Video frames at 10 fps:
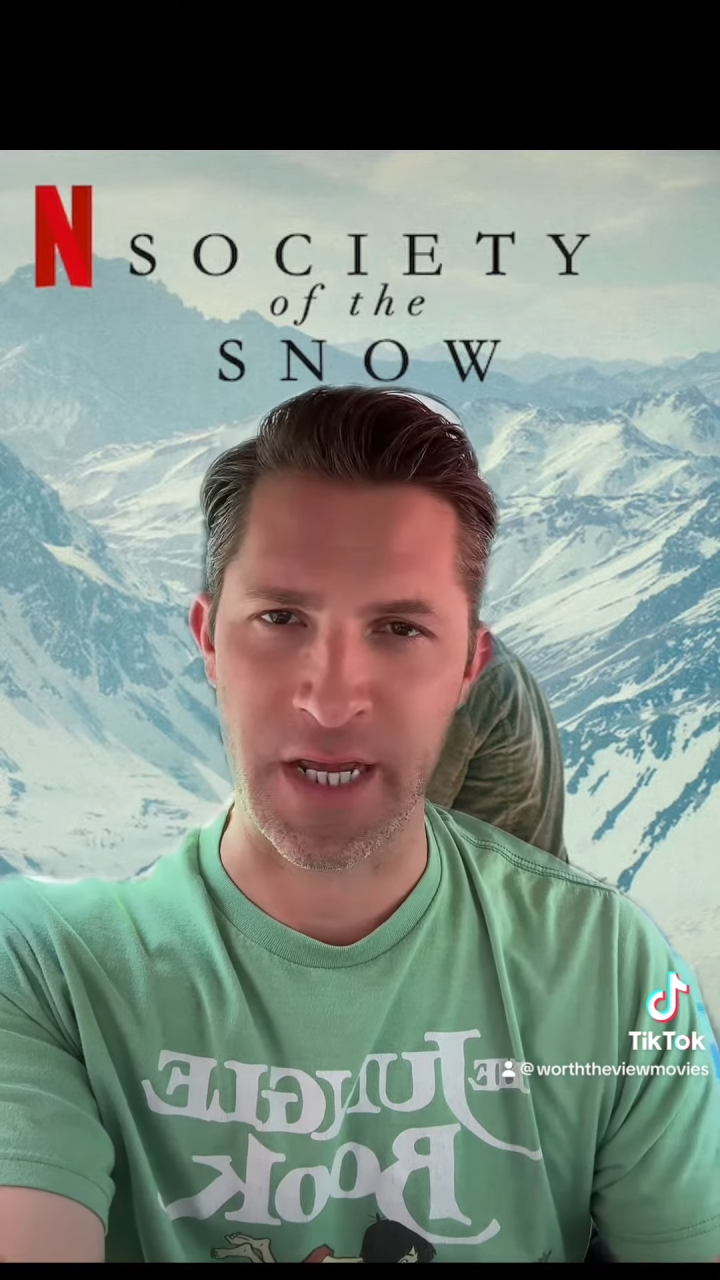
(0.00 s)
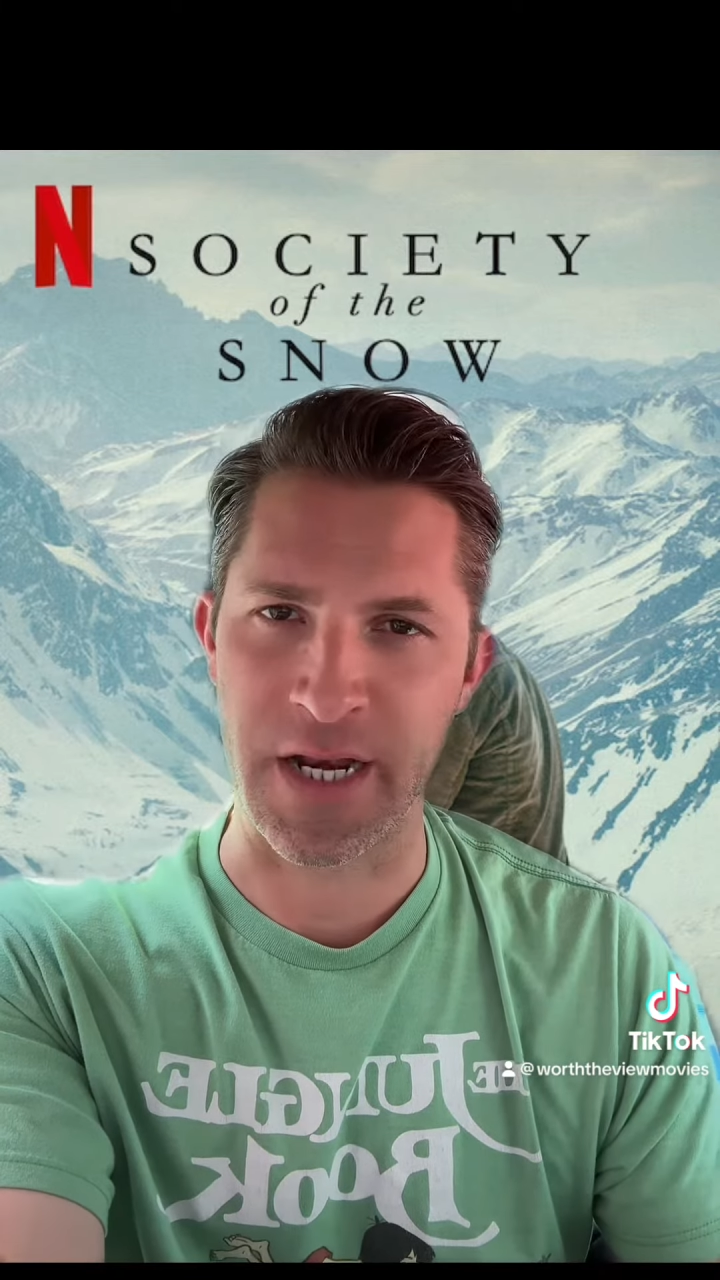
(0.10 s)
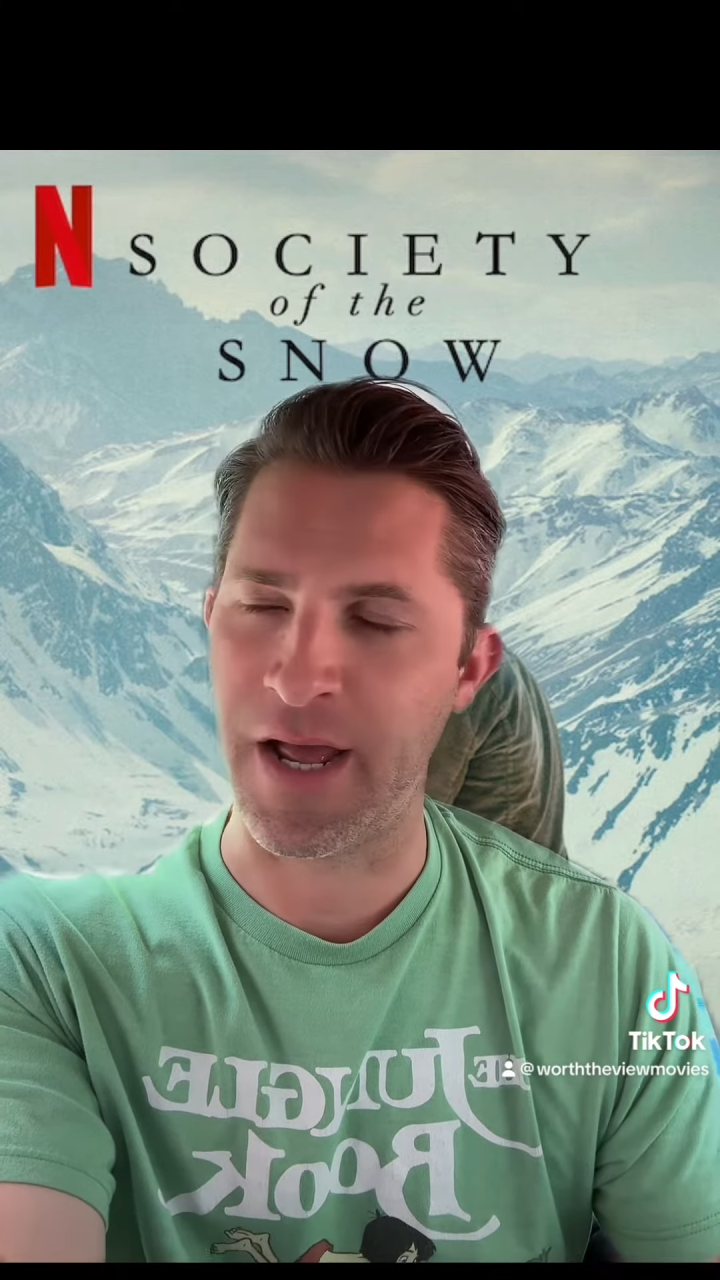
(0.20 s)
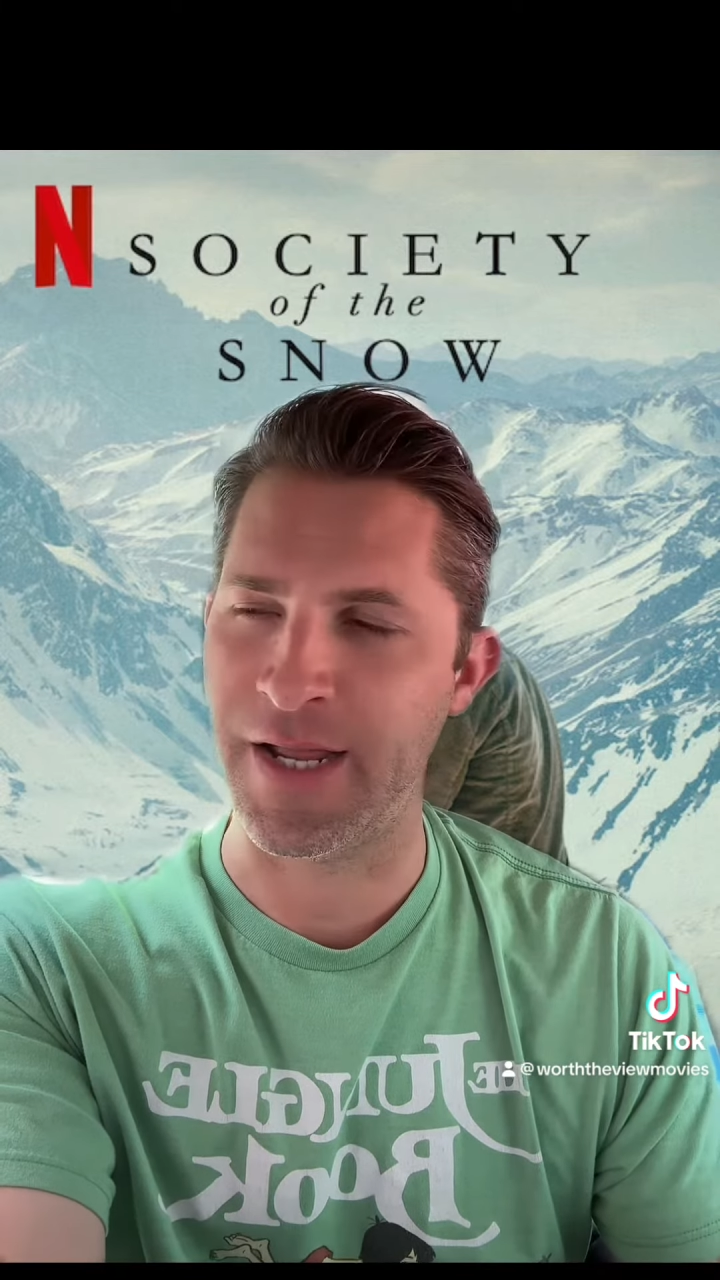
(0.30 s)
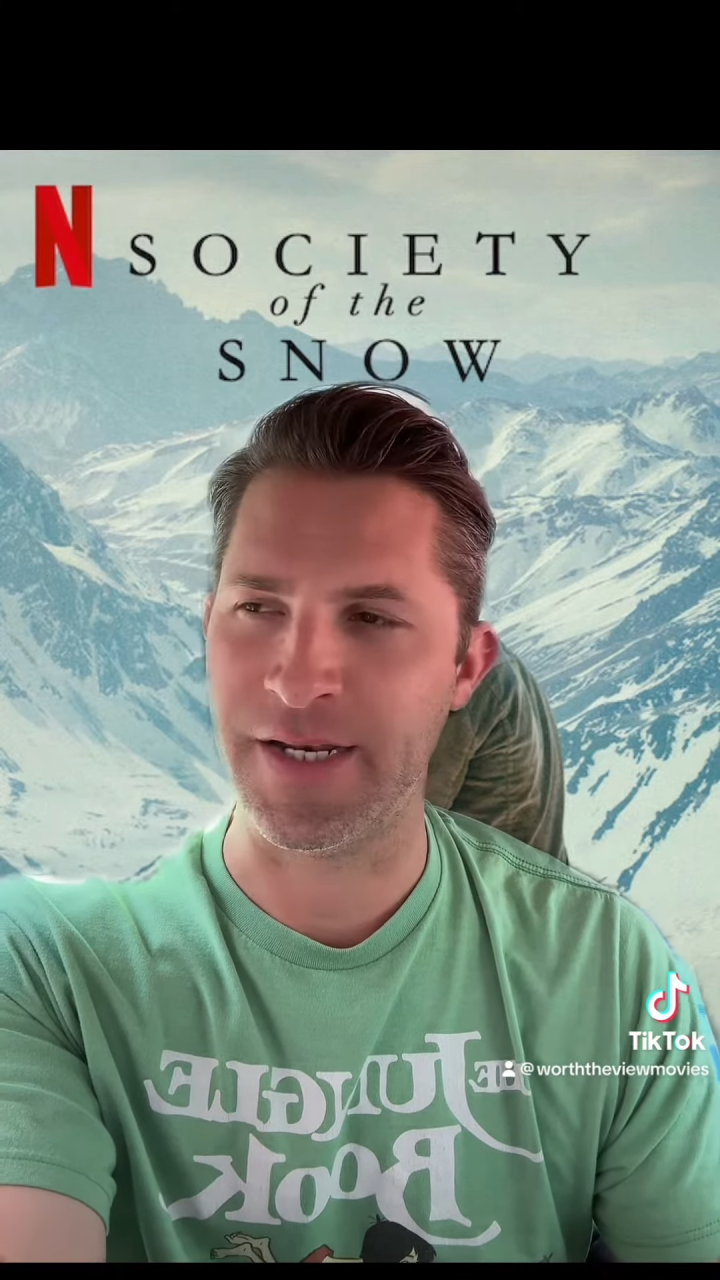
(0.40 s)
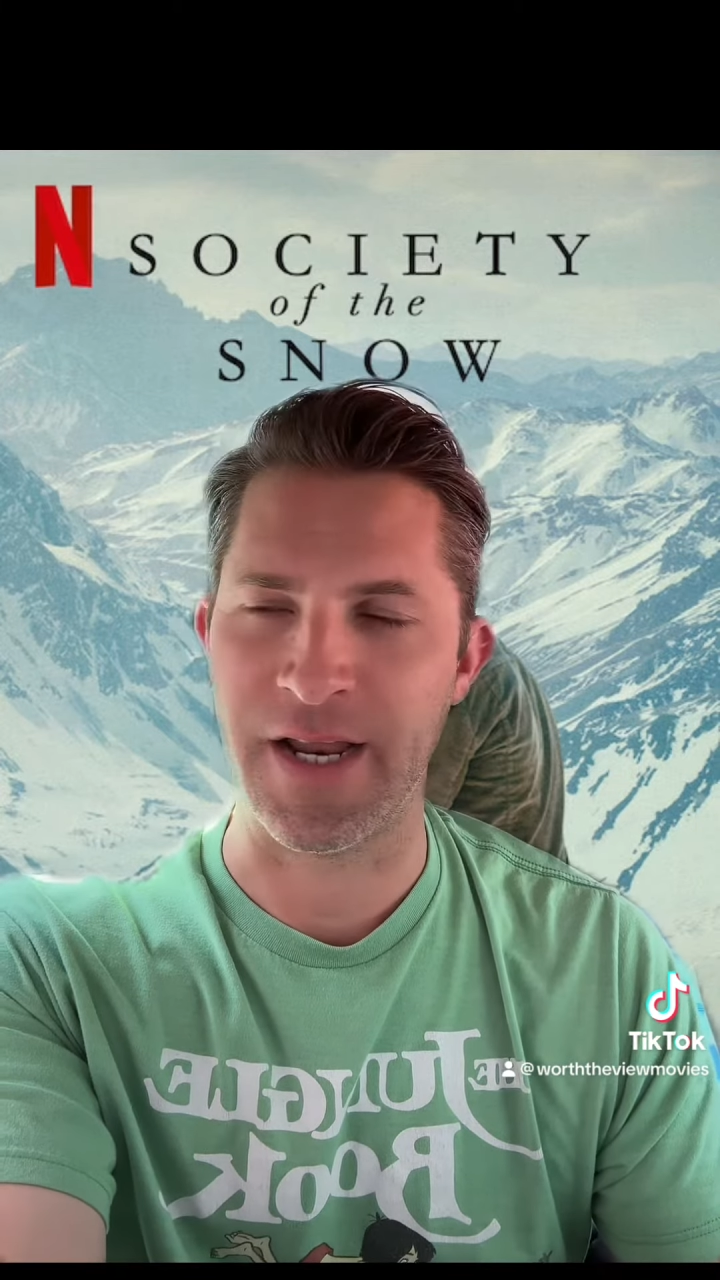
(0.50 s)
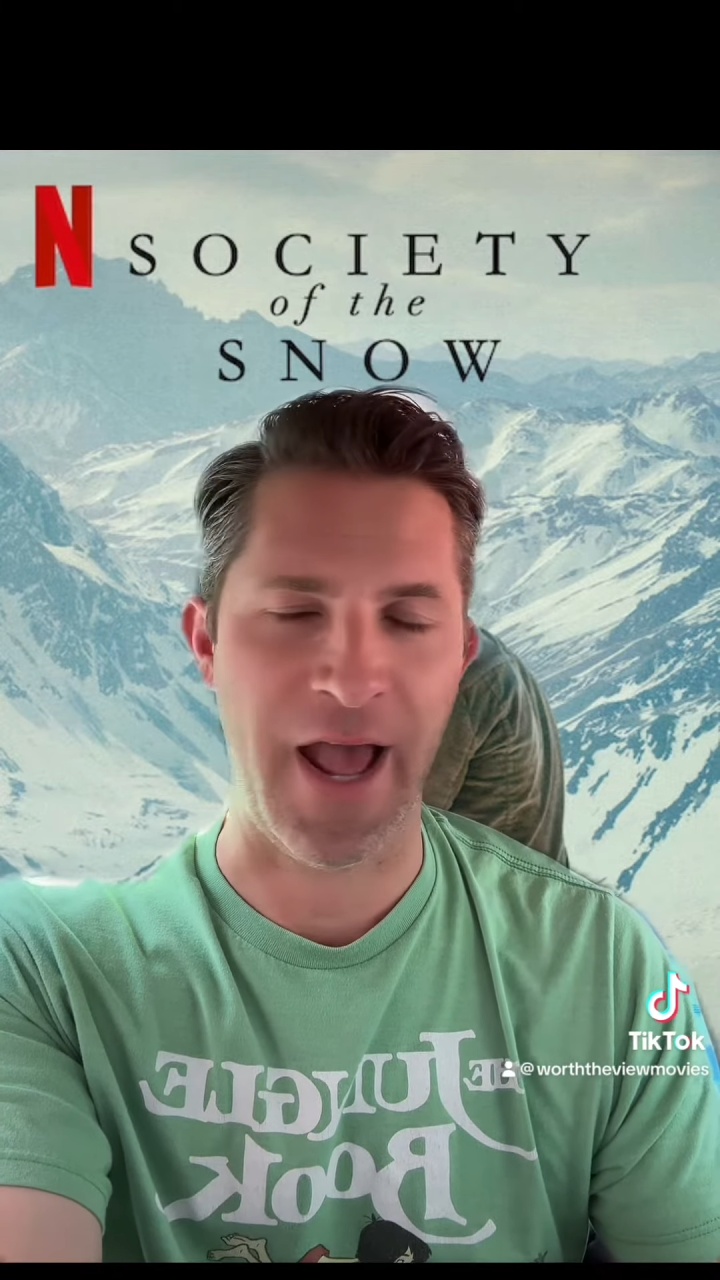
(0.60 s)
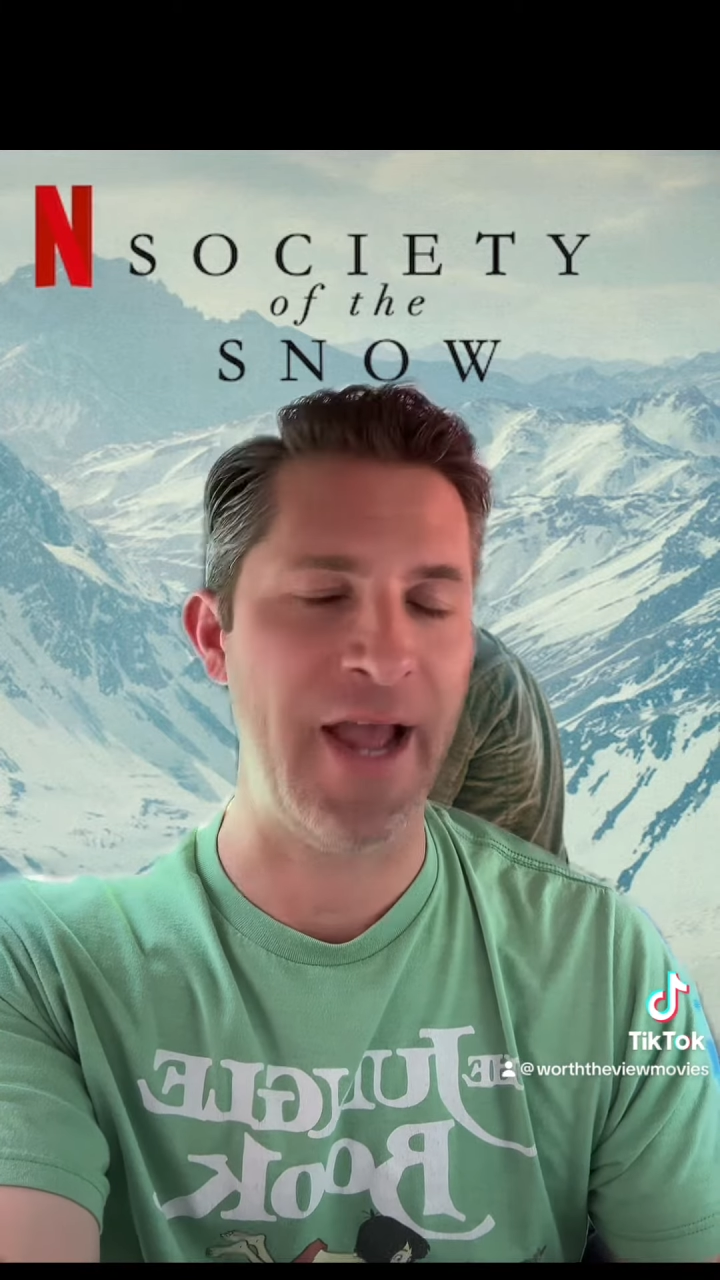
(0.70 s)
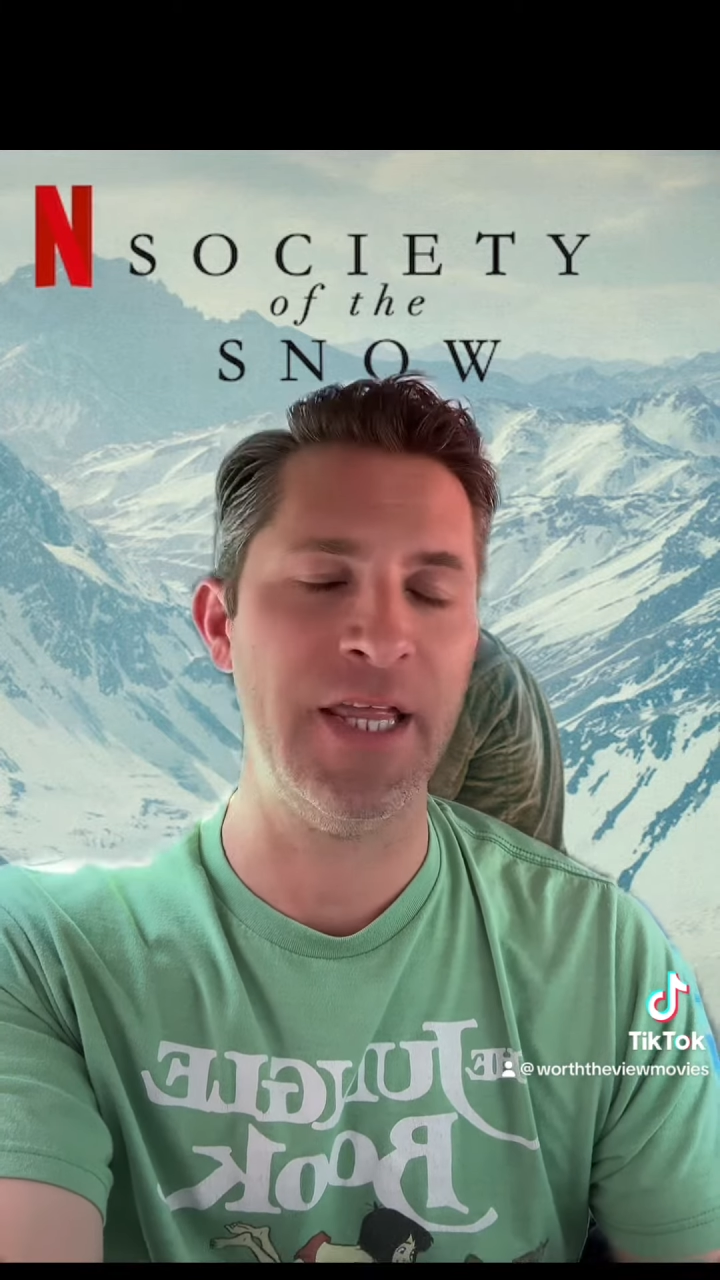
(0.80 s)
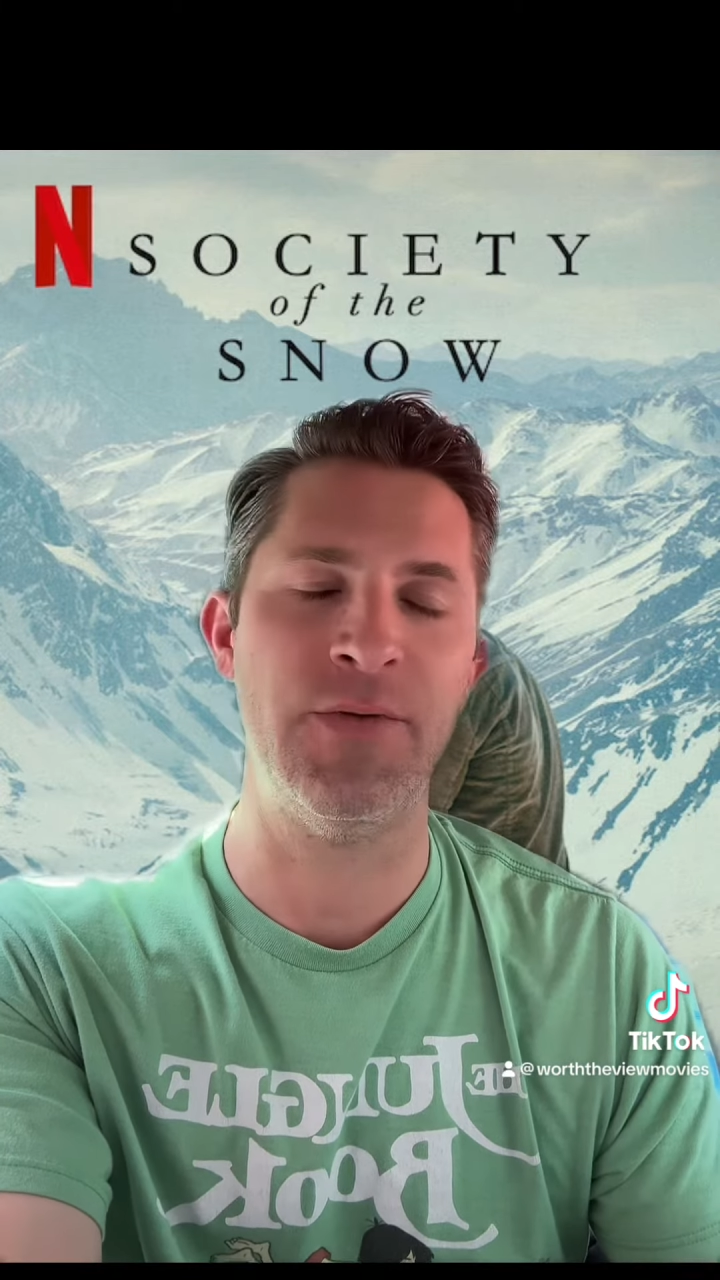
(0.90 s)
I highly